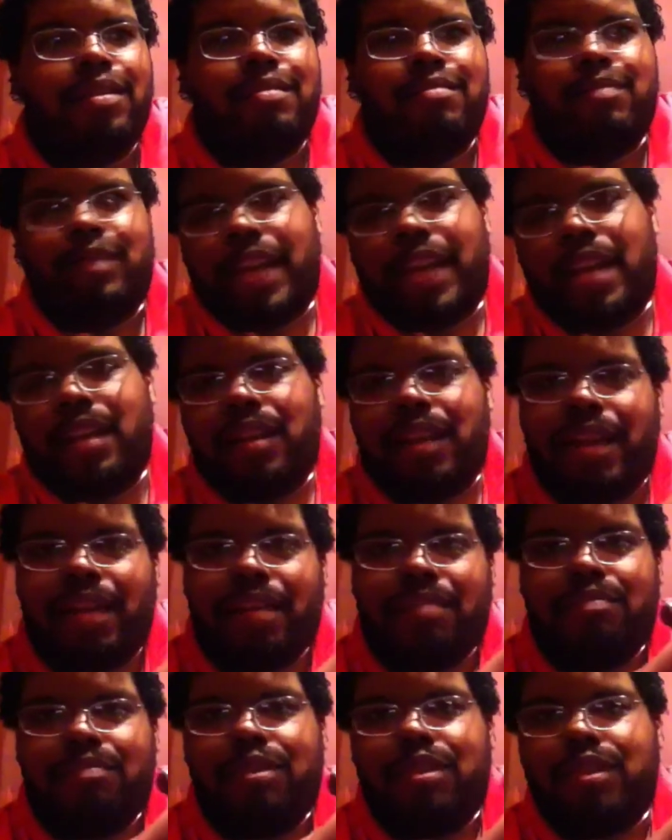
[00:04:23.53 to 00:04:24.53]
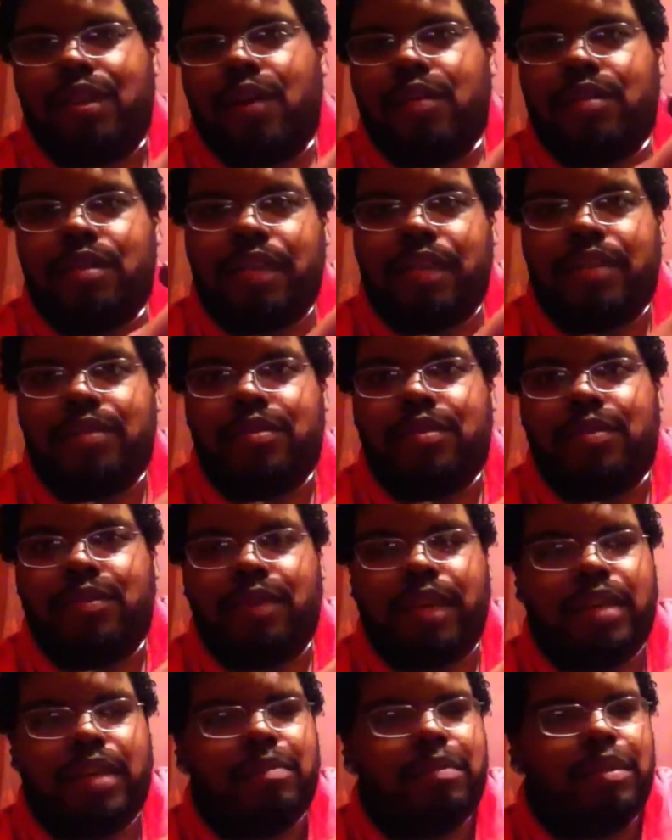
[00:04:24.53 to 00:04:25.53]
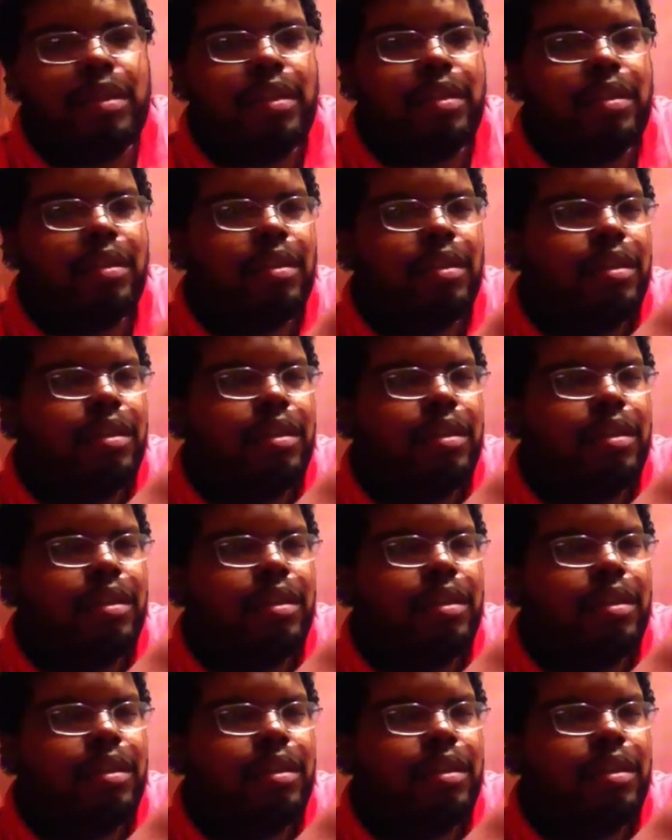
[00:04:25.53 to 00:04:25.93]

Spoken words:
It's kind of like salty and sweet, but